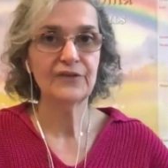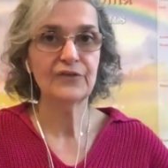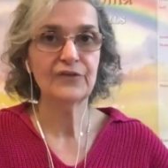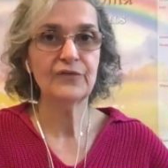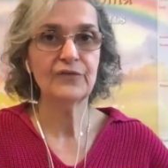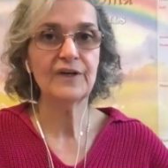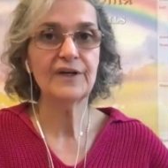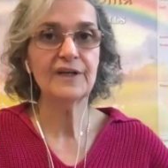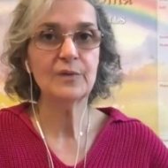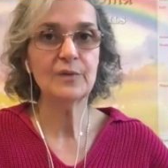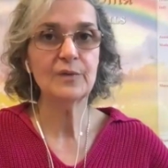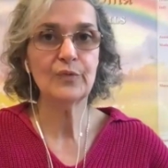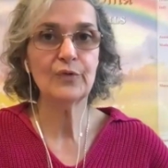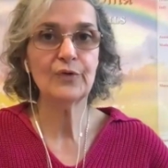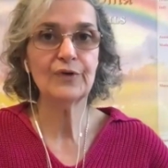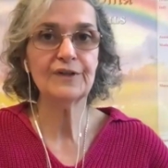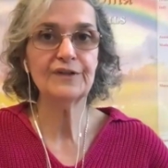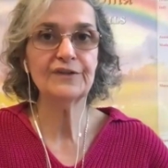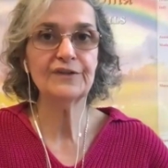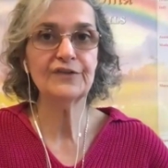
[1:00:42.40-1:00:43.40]
It's very
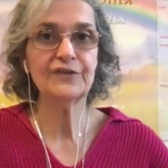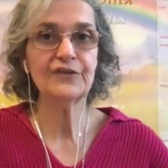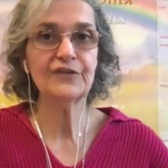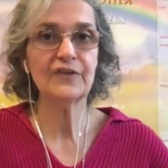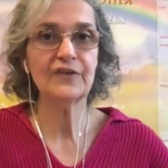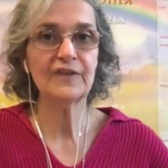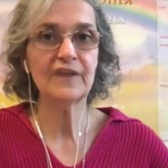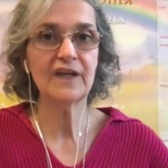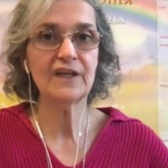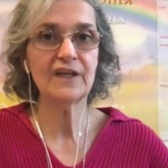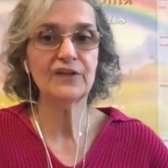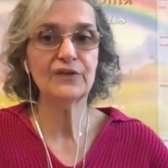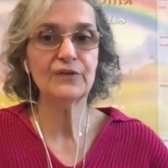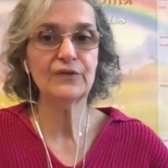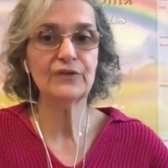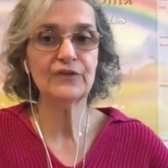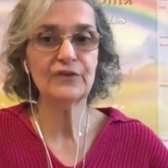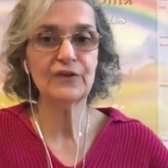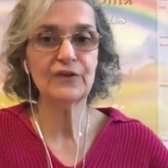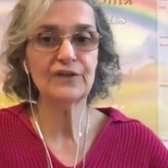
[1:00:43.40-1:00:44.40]
important that
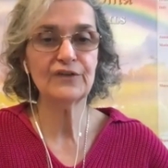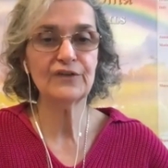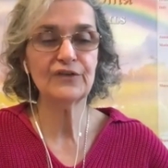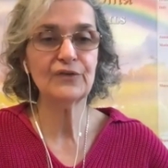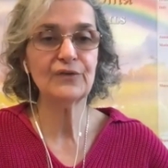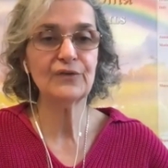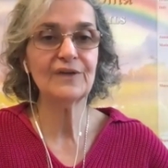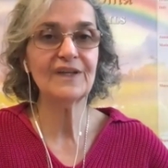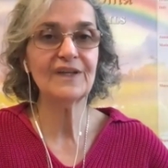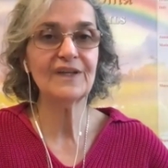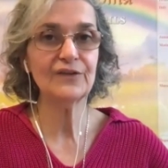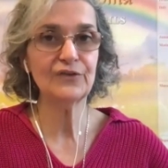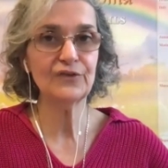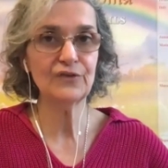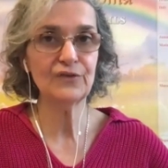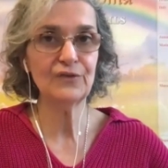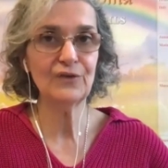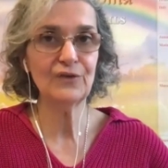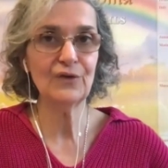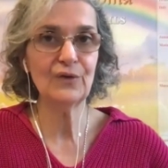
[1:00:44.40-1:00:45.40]
you start to get
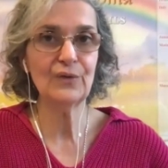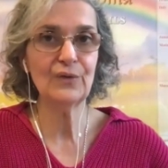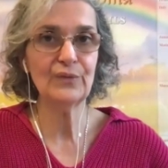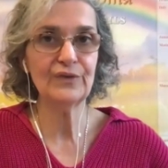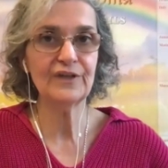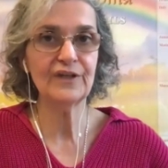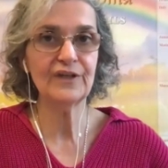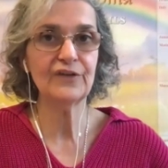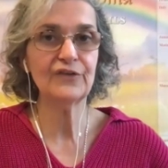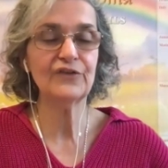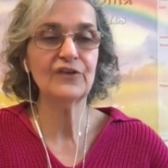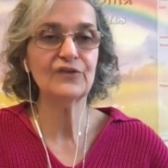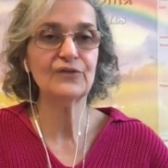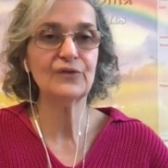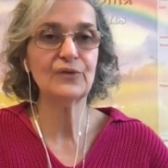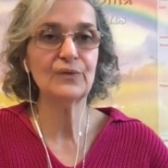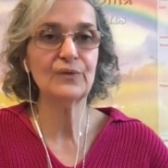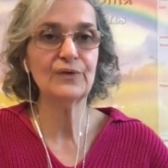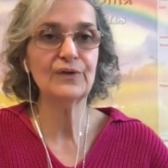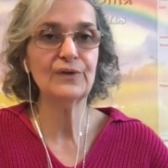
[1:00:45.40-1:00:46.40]
to know the
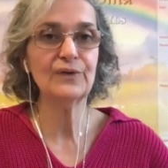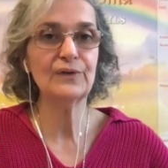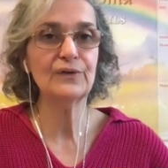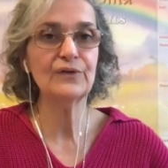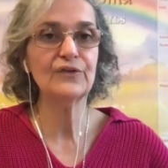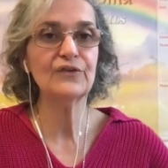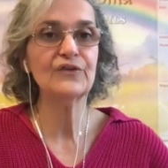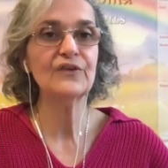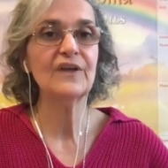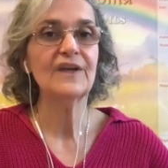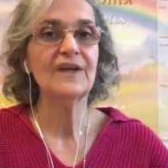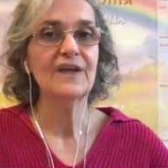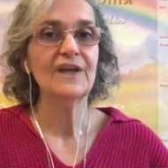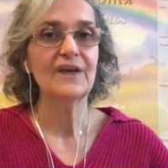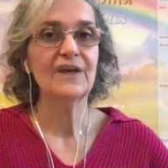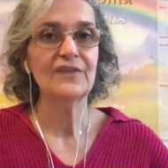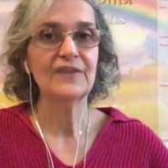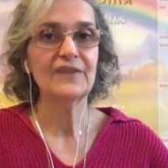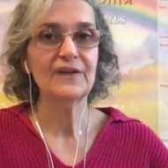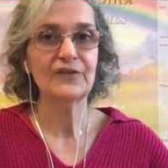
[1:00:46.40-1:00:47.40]
essential oils,
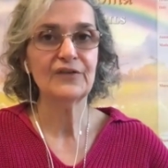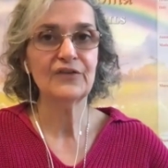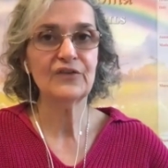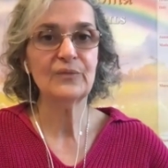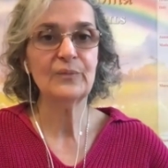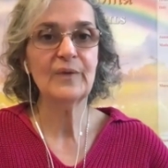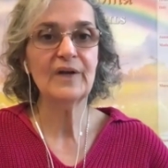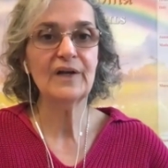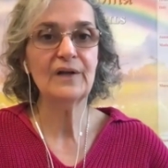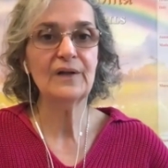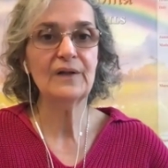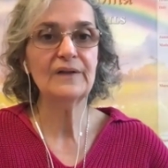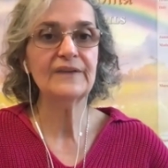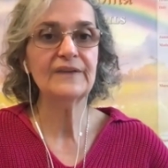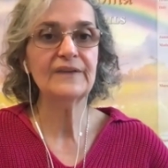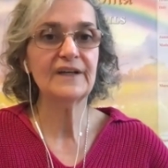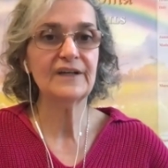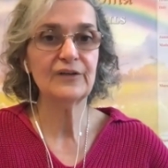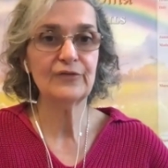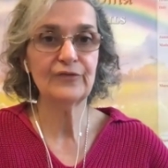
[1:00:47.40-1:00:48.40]
their smell,
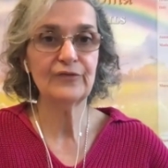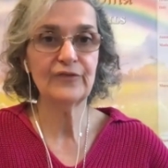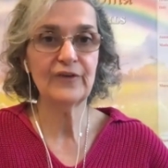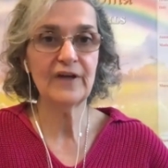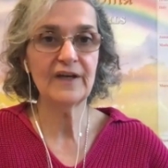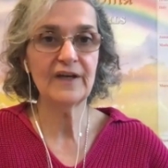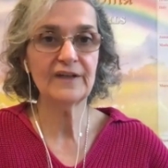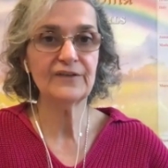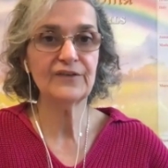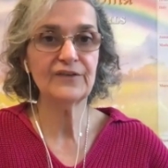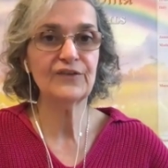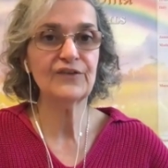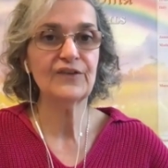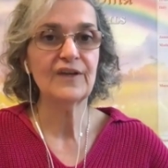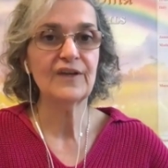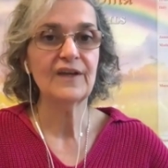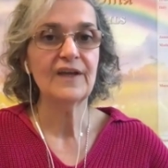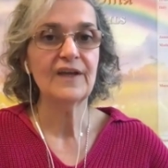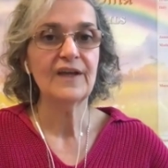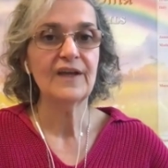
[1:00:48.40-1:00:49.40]
their
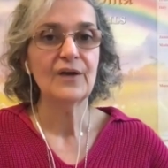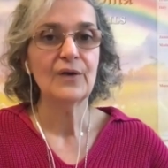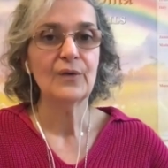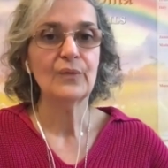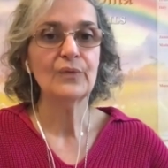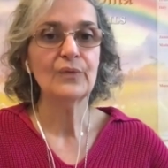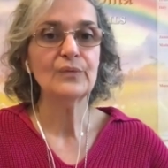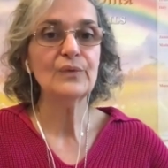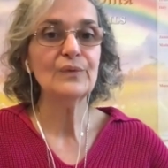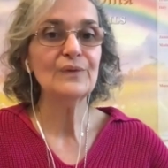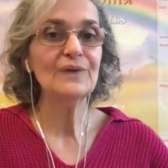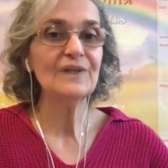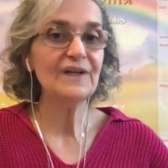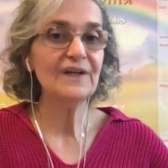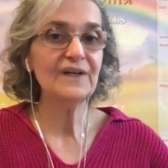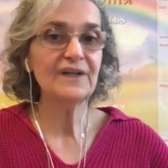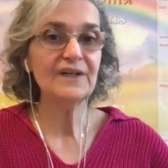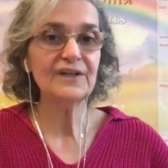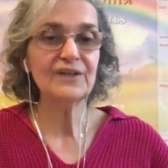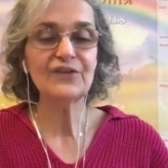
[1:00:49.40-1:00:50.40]
effects. We will
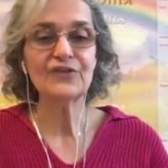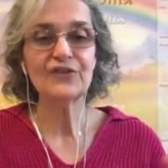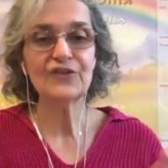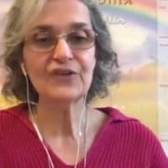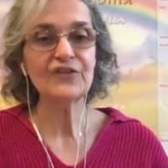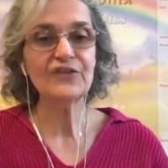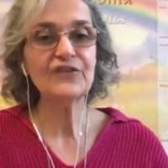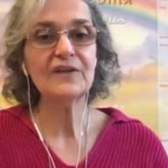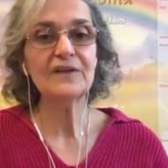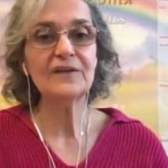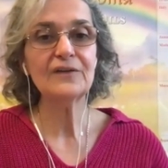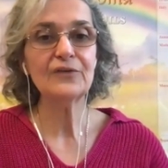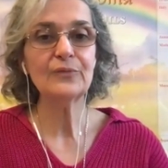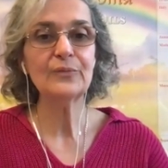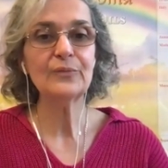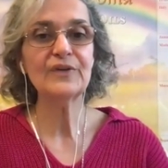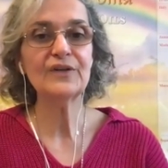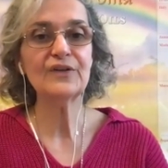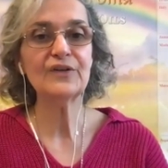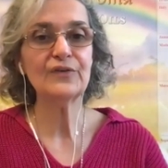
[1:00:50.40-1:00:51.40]
learn just a
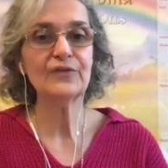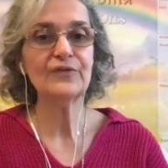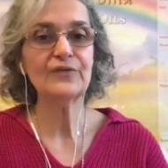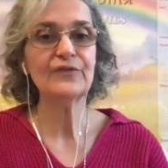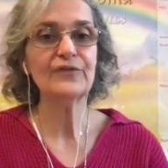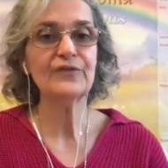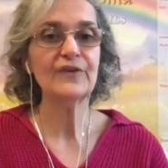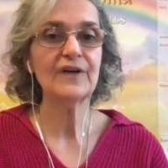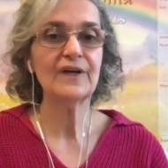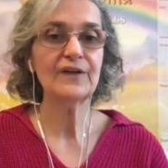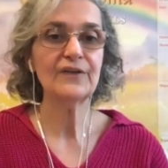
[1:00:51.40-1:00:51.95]
little bit of